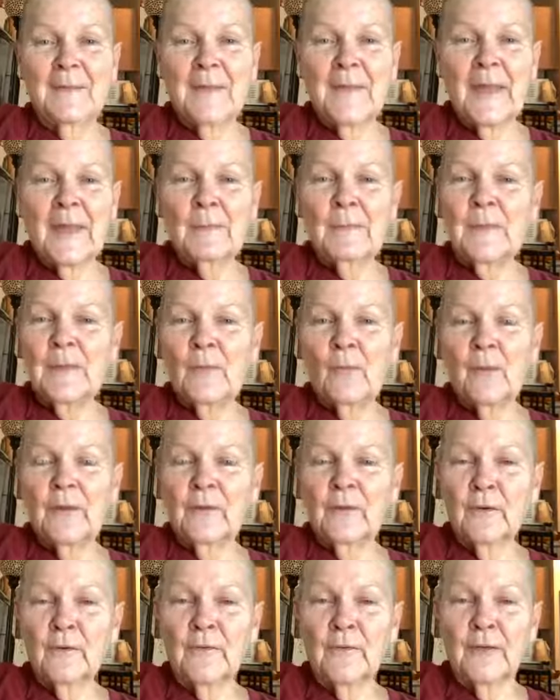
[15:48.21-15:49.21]
Wouldn't that be
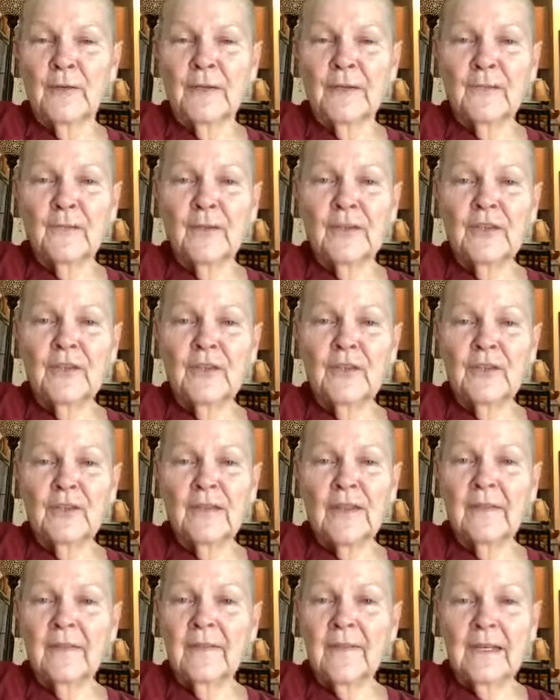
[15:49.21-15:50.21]
wonderful if we
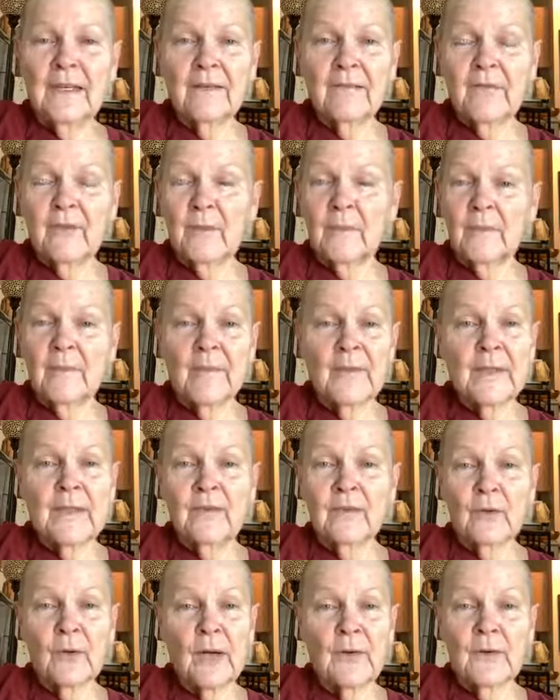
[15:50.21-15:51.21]
just can think of them?
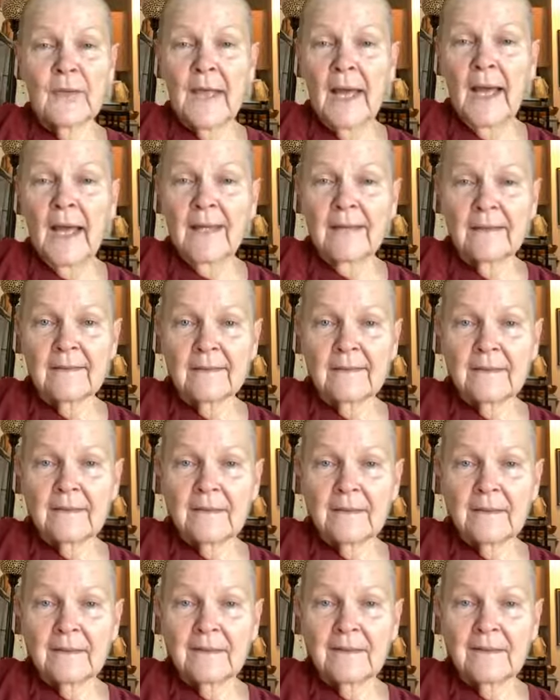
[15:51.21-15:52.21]
These are our knots.
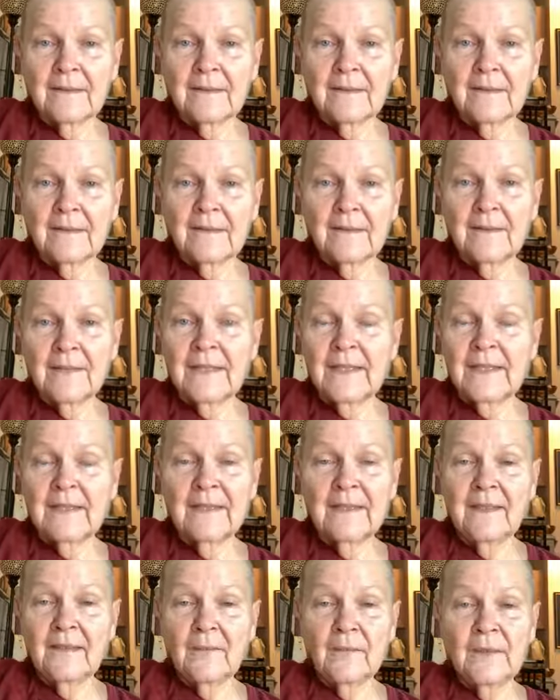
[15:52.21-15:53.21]
We
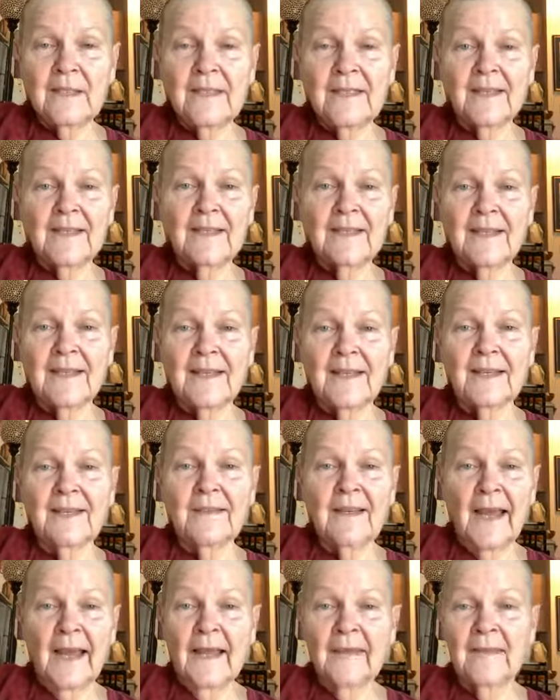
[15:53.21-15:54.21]
didn't
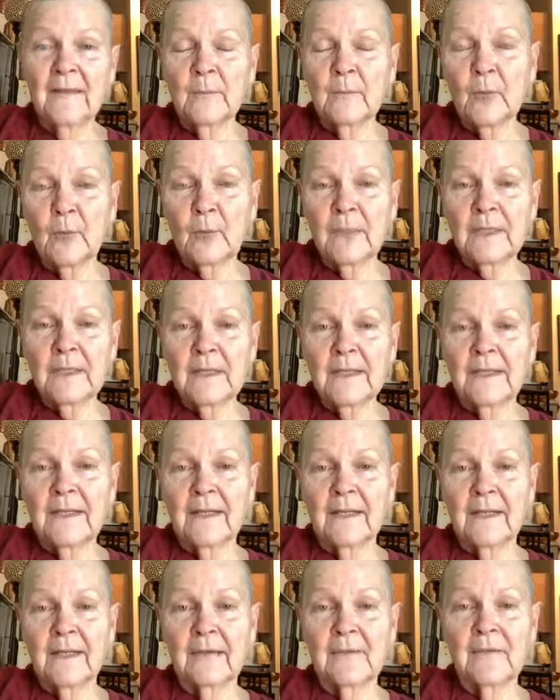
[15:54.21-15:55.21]
untie them
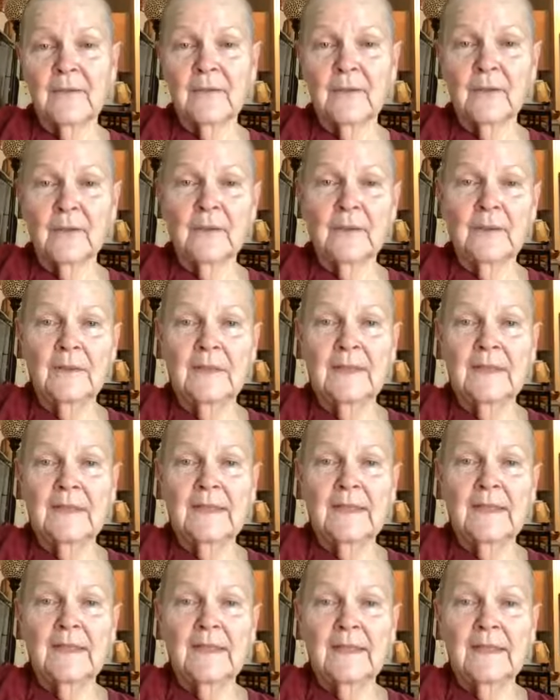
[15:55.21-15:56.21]
quickly enough. So
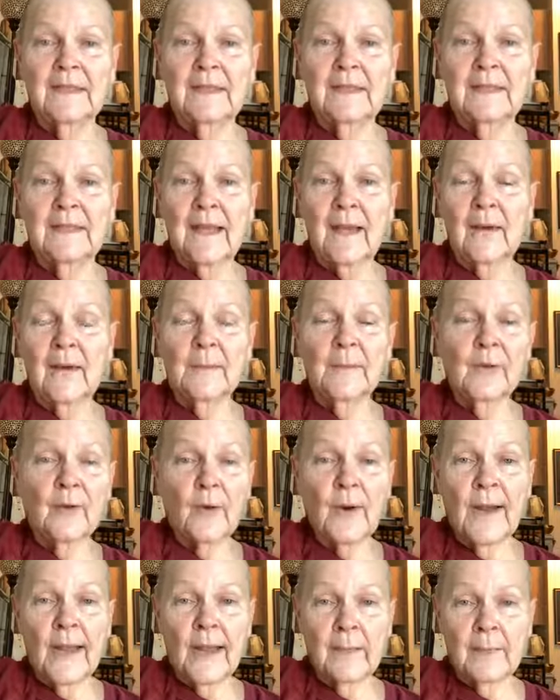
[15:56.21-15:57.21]
now I'm
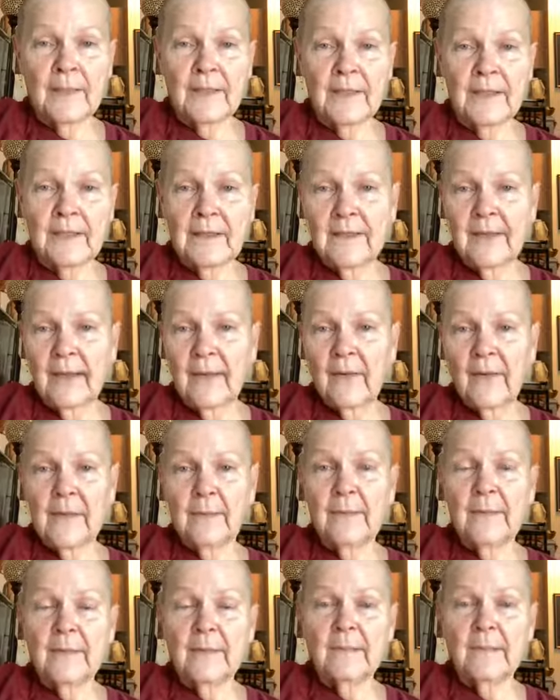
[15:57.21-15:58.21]
crabby. Now
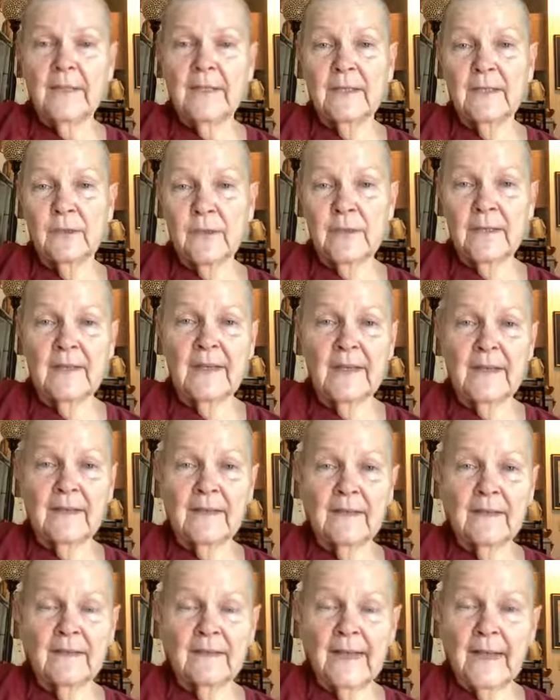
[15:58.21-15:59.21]
I'm
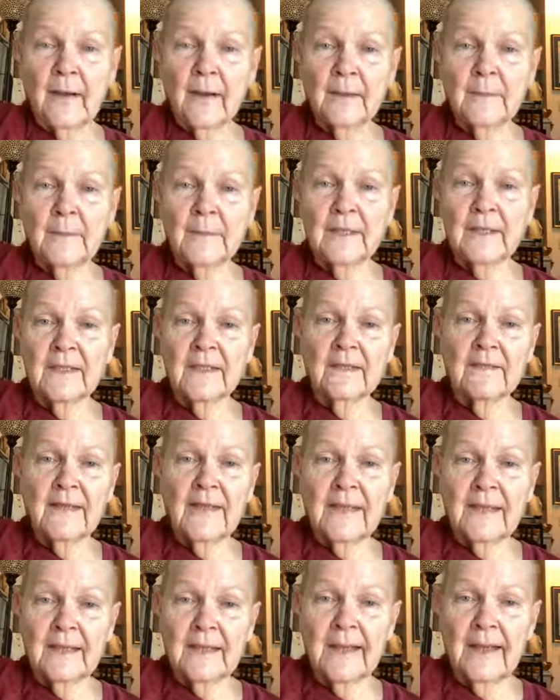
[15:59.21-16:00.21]
irritated. Now I'm going to
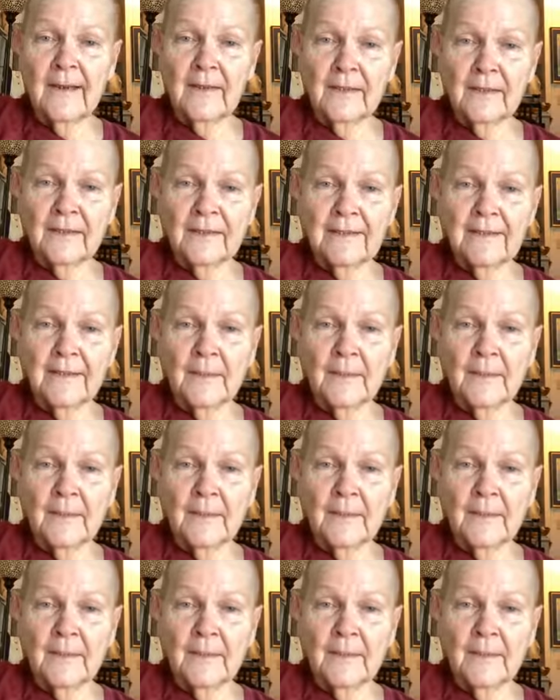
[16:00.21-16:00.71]
take it out on